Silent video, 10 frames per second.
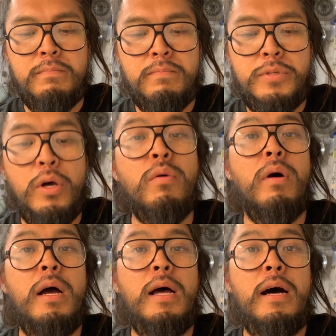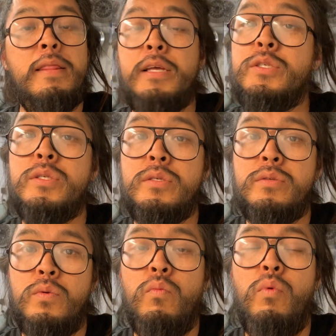So that's
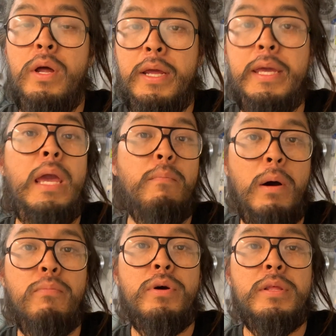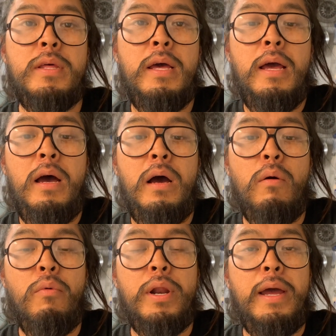what I came up with.
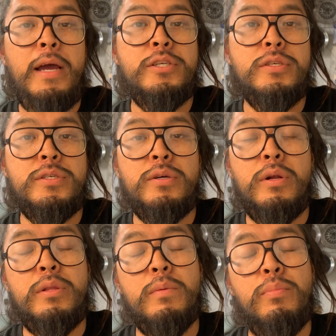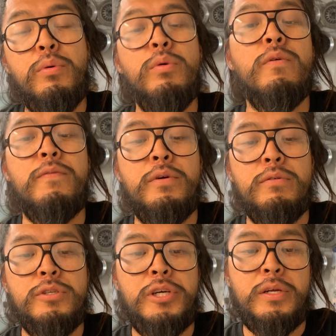When I actually started to pull the fuel
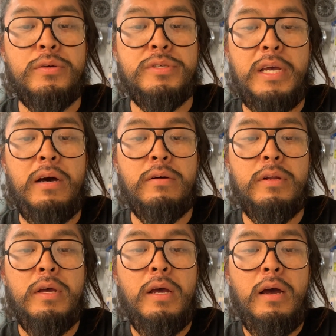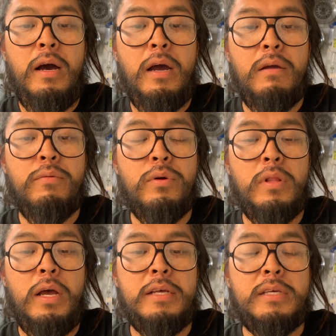injectors out, I
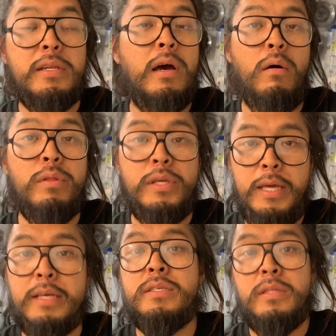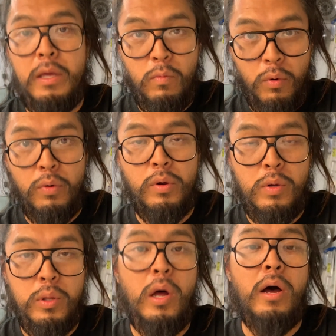realized that not only, yes, they were
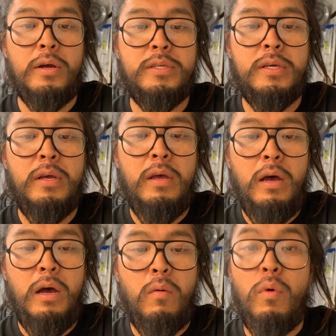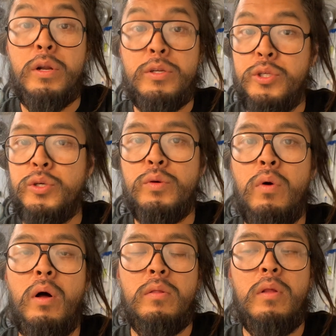clogged, 1 and 2
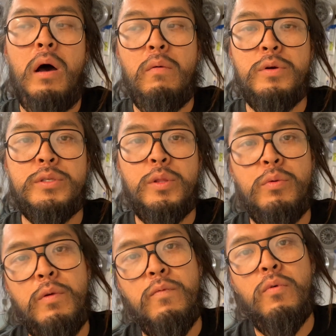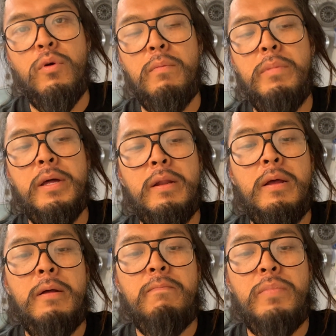a lot worse than 3 and 4, but
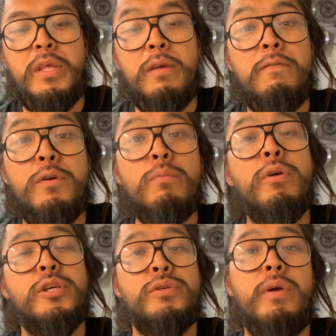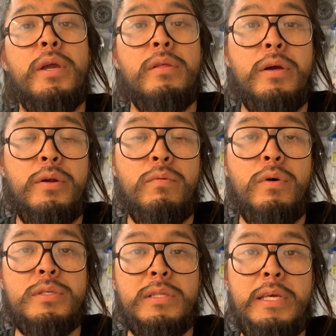the fuel pressure regulator
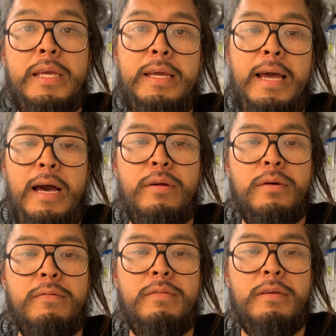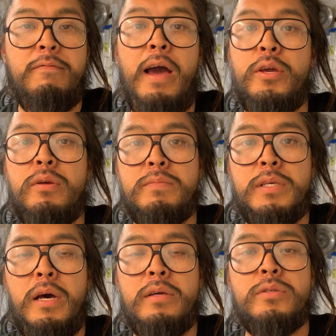was leaking out of the vacuum
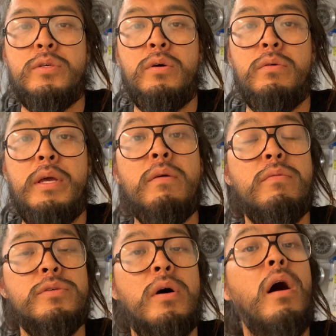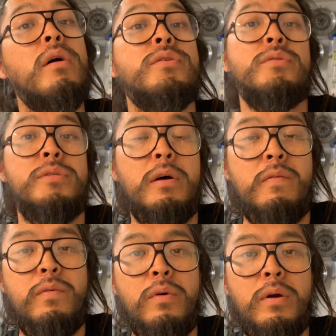side, so it was also done
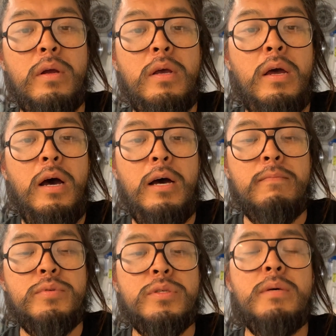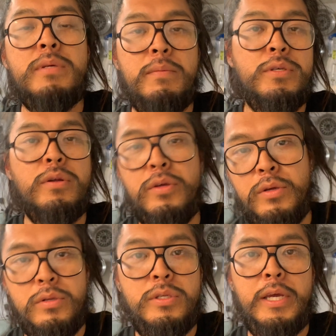for. So sometimes,
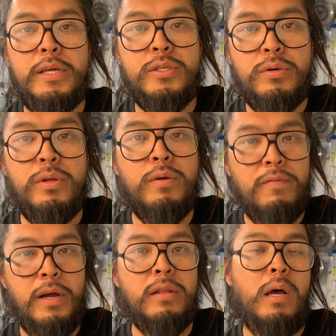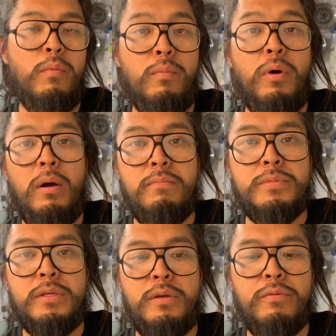you dig into it and you find a lot more problems
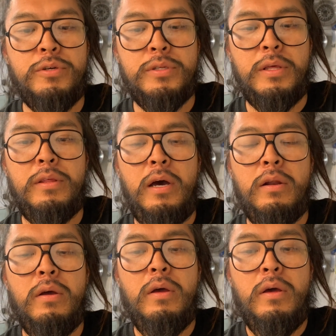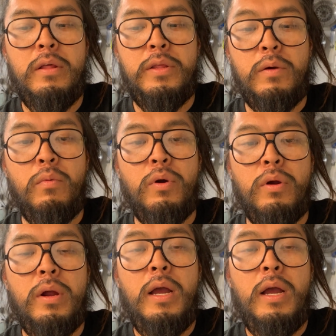than you originally thought there were.